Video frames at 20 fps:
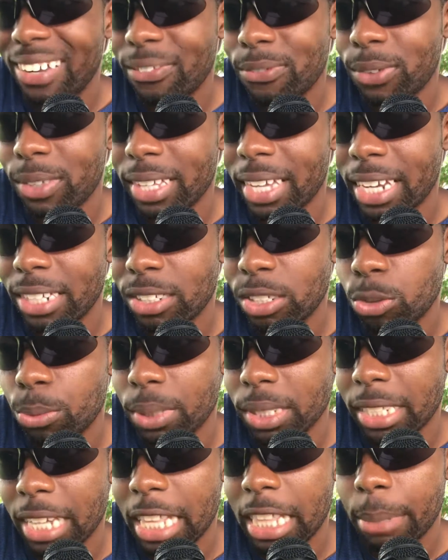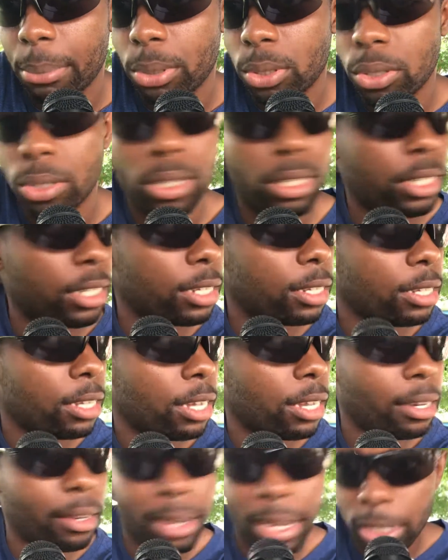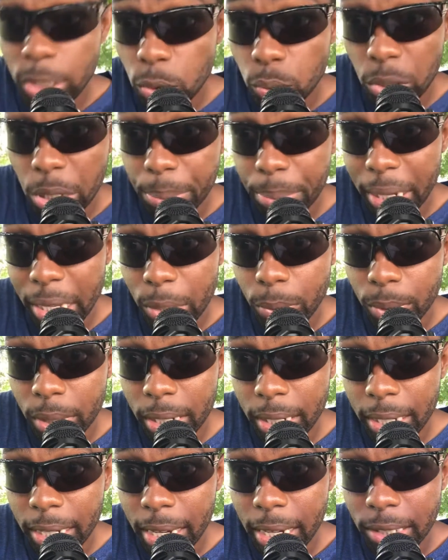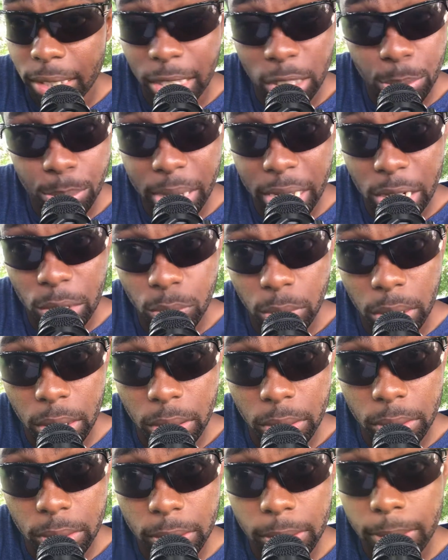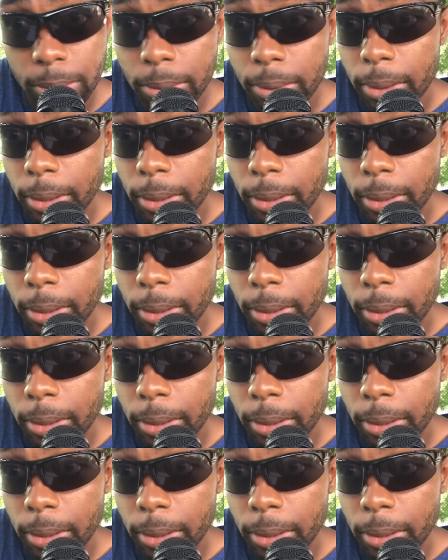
for the NXT Women's Title opportunity next week, by the way, guys, against Mandy Rose.